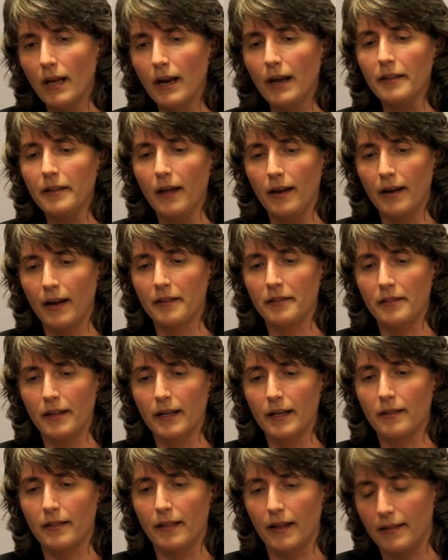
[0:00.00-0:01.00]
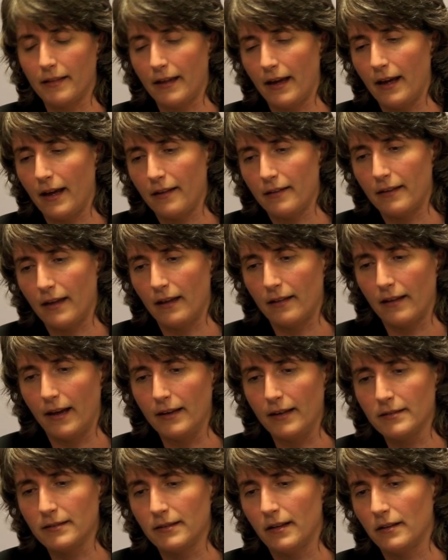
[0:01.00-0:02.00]
I think that
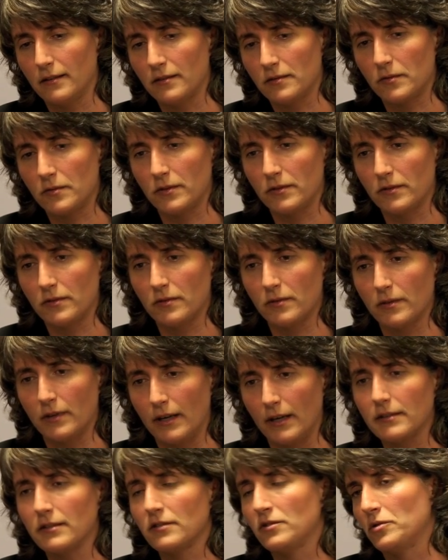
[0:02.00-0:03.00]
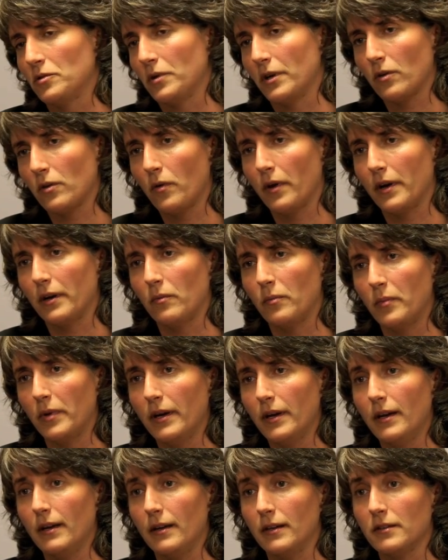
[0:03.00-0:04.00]
last sentence gets to it quite a
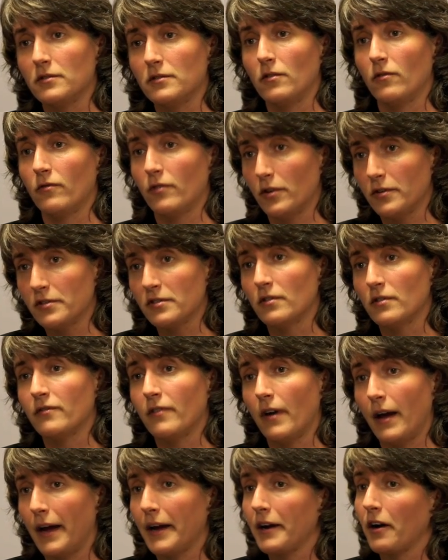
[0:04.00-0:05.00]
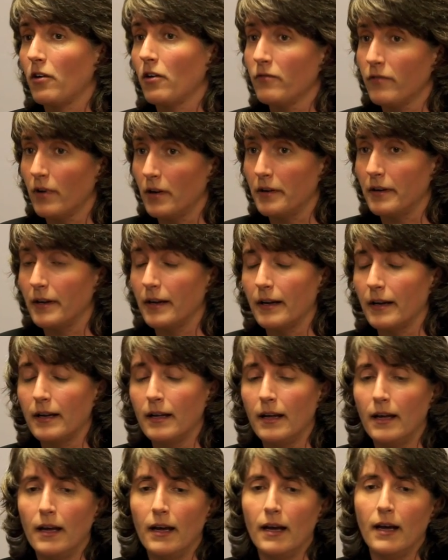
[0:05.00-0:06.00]
bit, is diversifying our funding.
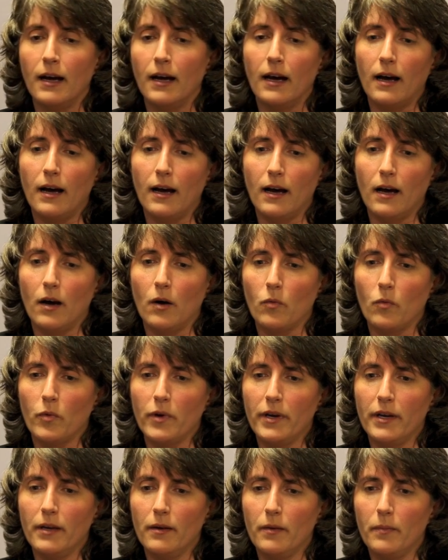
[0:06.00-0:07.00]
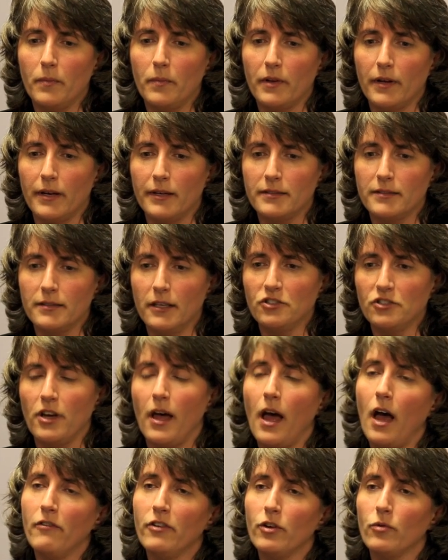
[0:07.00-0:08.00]
We place such a
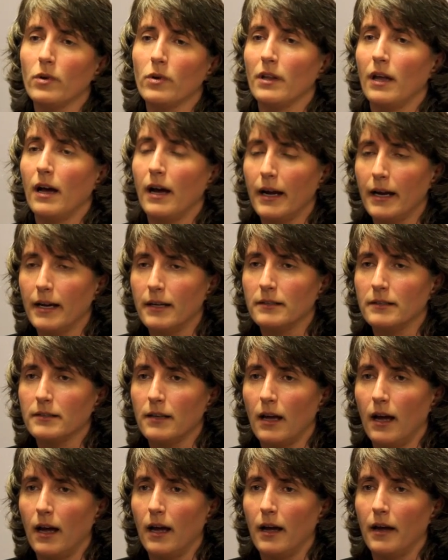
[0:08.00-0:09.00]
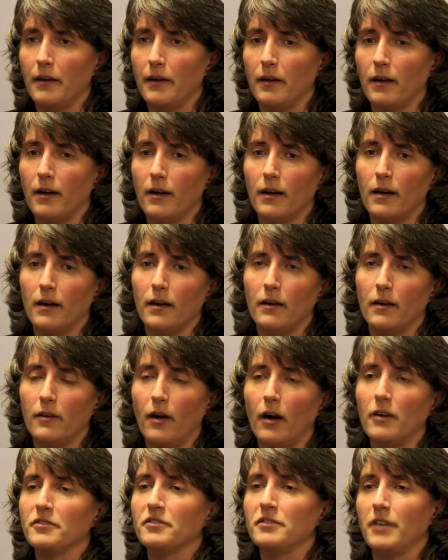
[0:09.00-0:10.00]
heavy reliance on
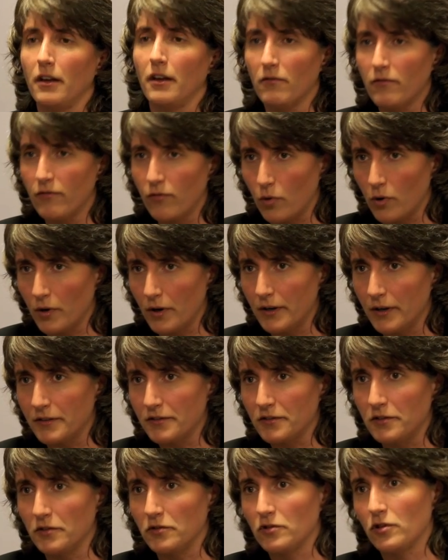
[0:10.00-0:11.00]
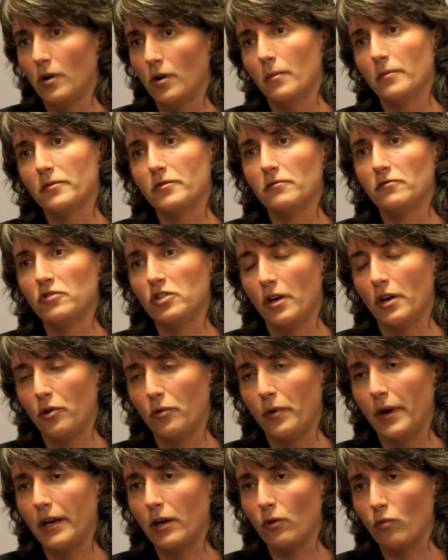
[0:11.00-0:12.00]
our state forest in terms of
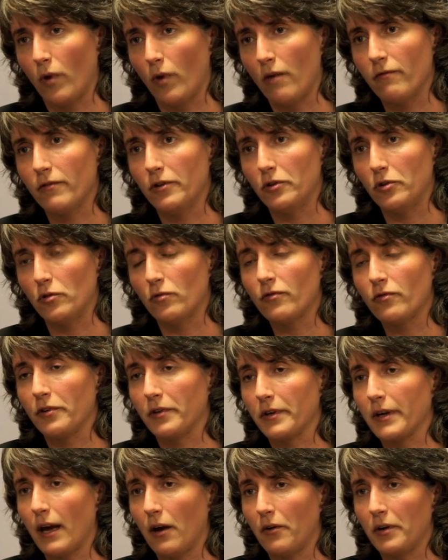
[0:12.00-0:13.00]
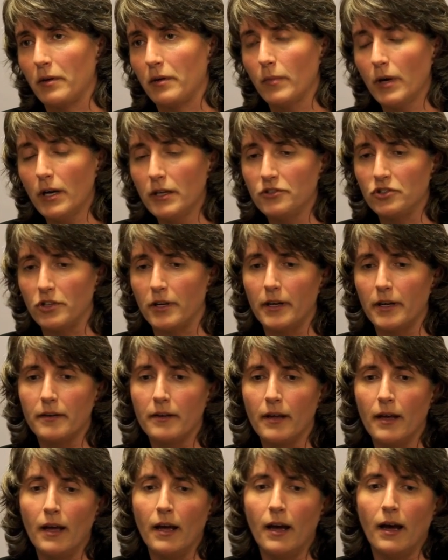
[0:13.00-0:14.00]
generating revenue for the county budget.